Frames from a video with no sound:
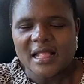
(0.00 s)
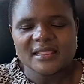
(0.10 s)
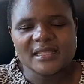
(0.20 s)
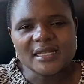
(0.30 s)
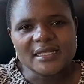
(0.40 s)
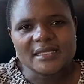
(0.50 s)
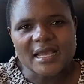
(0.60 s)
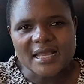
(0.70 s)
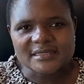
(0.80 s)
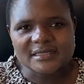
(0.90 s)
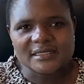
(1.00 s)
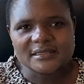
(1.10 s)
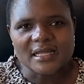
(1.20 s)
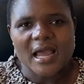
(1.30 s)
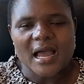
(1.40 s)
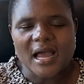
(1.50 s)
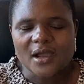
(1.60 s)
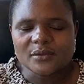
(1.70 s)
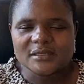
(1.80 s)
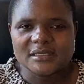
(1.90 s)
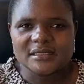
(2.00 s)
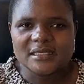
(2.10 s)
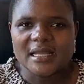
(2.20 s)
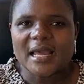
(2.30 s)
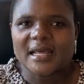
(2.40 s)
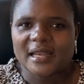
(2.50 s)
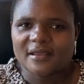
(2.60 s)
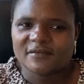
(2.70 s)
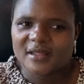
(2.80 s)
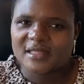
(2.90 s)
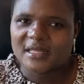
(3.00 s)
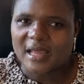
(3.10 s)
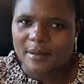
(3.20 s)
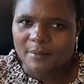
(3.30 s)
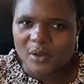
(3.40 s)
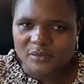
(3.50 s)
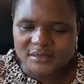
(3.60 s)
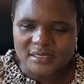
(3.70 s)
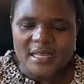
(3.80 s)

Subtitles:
Then he asked how did they arrive at the amounts.